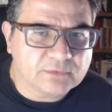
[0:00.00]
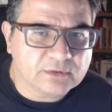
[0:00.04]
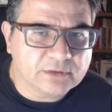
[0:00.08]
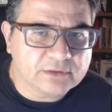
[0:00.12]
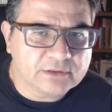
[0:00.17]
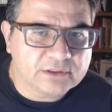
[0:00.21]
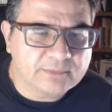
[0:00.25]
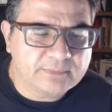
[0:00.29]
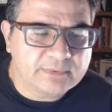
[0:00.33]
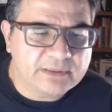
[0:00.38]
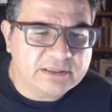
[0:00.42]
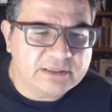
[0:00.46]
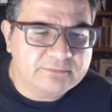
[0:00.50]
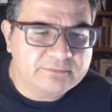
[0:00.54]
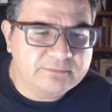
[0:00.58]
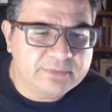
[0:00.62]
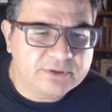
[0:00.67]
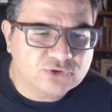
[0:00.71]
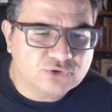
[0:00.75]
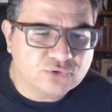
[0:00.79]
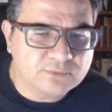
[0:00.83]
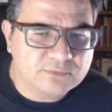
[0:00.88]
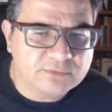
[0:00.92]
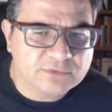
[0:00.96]
He played
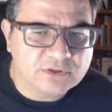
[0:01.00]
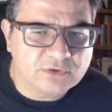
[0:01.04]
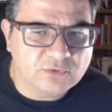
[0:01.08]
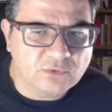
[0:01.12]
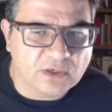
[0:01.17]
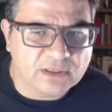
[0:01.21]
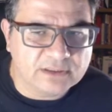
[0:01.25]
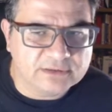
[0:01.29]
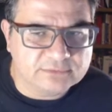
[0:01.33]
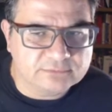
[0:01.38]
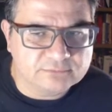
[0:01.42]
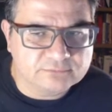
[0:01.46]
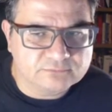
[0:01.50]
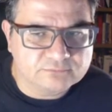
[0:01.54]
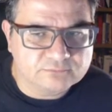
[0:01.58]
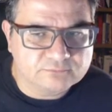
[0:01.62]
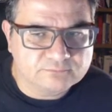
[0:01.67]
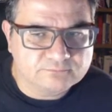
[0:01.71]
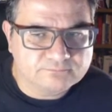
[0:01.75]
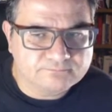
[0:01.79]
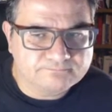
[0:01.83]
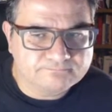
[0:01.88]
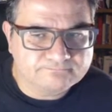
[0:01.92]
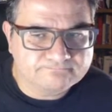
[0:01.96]
bishop d1.
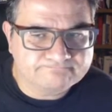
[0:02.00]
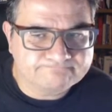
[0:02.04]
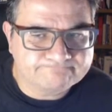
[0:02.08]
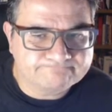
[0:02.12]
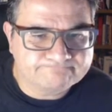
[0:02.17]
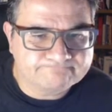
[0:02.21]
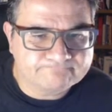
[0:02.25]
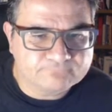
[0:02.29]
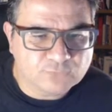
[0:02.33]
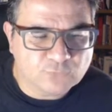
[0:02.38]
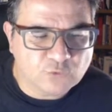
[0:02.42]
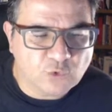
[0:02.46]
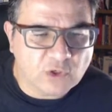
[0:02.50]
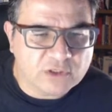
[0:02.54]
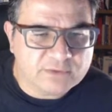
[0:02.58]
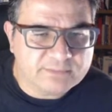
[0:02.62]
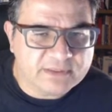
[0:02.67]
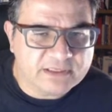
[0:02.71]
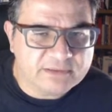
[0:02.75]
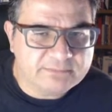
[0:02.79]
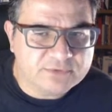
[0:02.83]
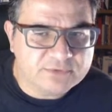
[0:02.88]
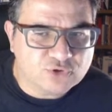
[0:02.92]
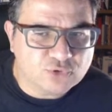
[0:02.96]
White
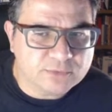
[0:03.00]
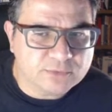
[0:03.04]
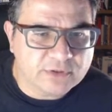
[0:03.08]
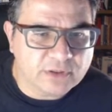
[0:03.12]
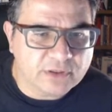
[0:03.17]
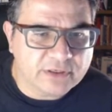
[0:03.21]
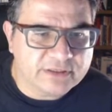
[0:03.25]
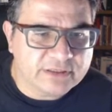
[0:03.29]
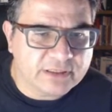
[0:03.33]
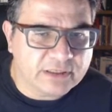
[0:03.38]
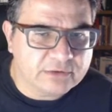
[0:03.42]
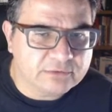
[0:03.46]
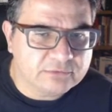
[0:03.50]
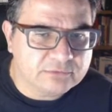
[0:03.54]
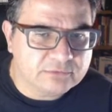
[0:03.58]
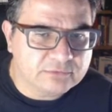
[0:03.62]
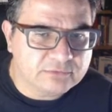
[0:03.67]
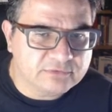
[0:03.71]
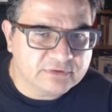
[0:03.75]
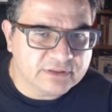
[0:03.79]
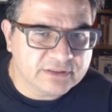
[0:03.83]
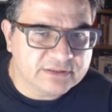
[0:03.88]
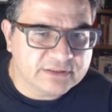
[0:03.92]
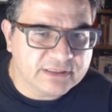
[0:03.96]
played bishop d1, and now
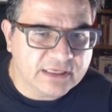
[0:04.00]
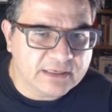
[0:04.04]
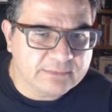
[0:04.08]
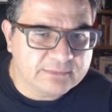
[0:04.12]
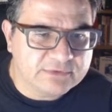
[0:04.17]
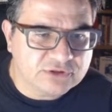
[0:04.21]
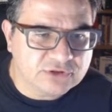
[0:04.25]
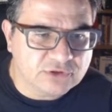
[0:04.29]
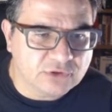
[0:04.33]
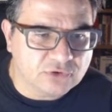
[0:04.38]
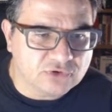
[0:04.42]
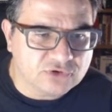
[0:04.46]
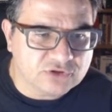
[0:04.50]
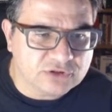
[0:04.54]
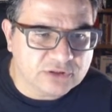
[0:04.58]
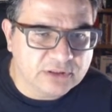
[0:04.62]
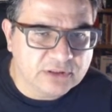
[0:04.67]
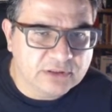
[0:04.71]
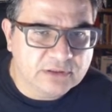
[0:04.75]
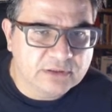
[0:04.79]
the end game is lost.